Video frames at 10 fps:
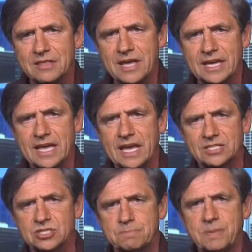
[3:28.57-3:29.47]
they
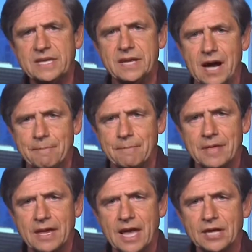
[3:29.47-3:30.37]
can't speed up
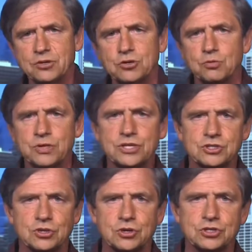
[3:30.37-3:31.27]
and do the
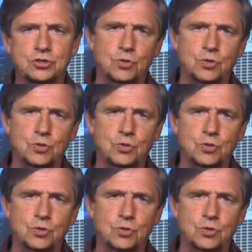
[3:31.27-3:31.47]
research